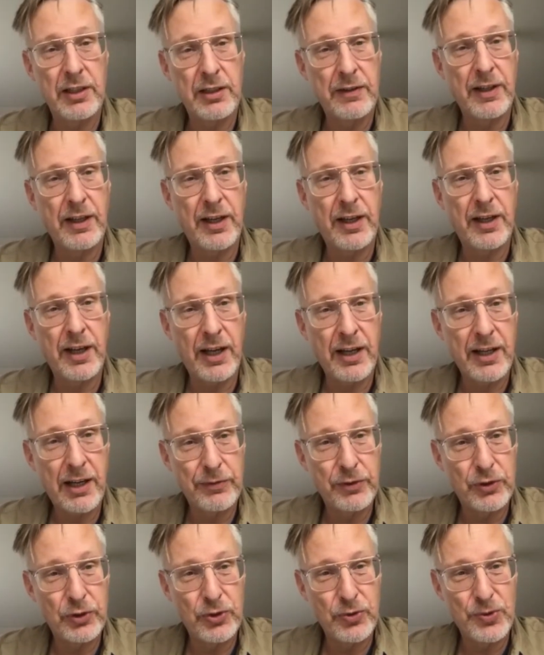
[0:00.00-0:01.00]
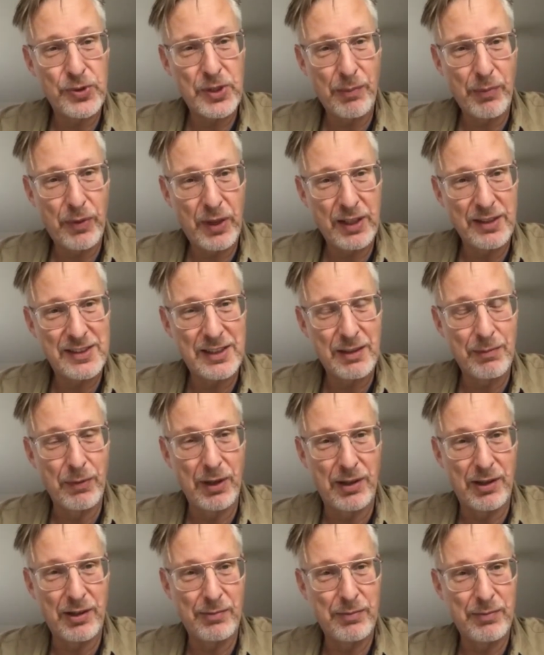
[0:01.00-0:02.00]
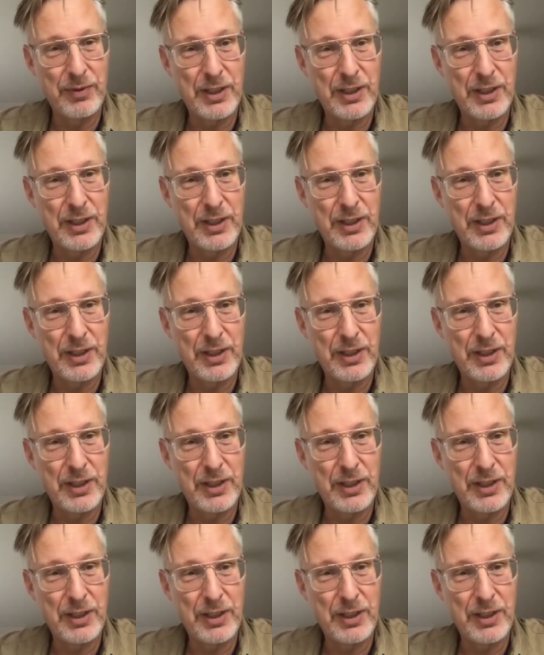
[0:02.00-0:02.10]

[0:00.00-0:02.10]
that I have to do something similar